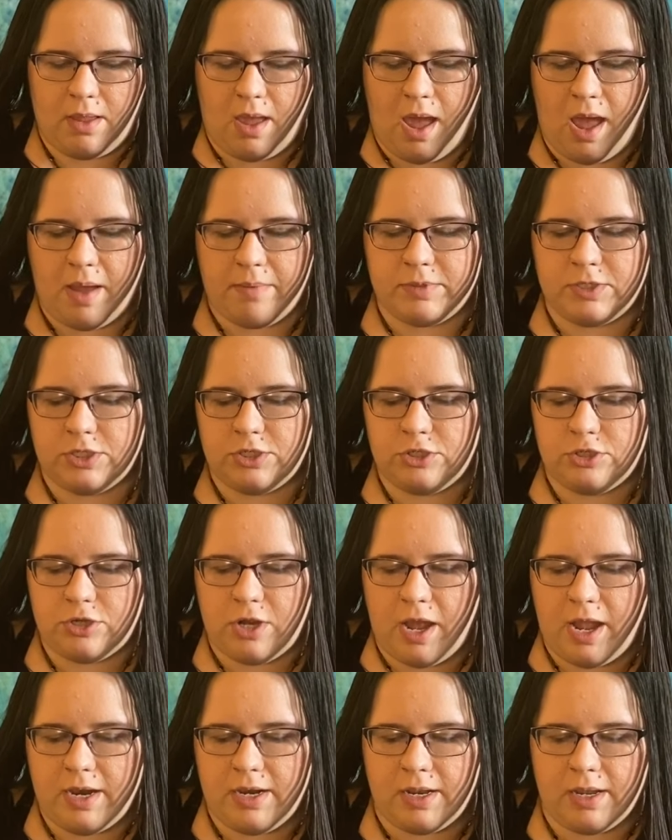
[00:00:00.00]
I'm just
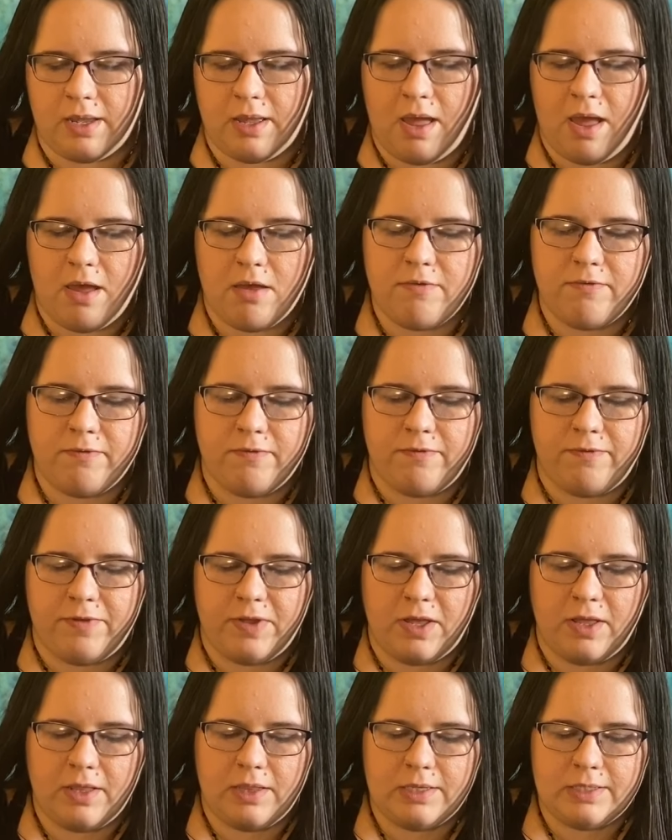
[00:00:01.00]
trying to
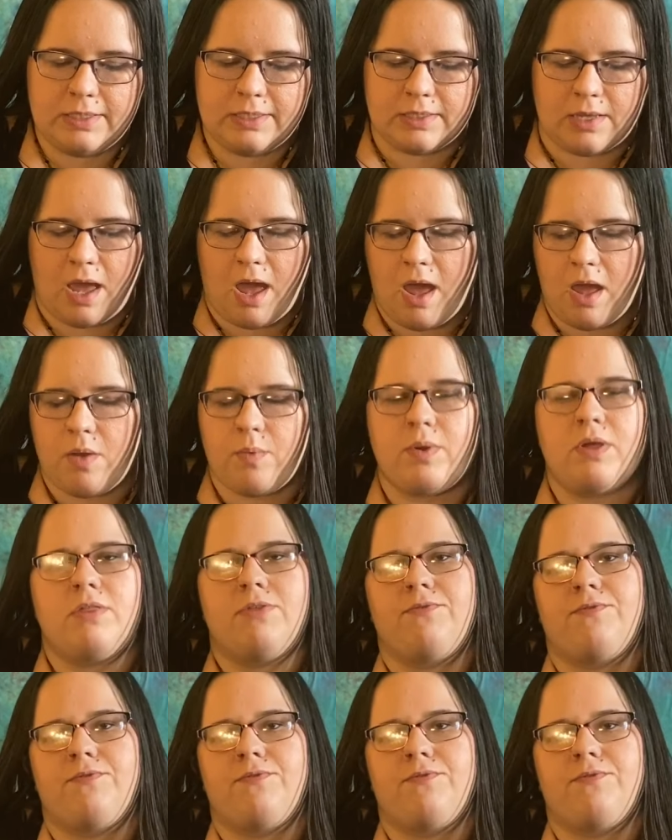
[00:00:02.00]
fill the sky with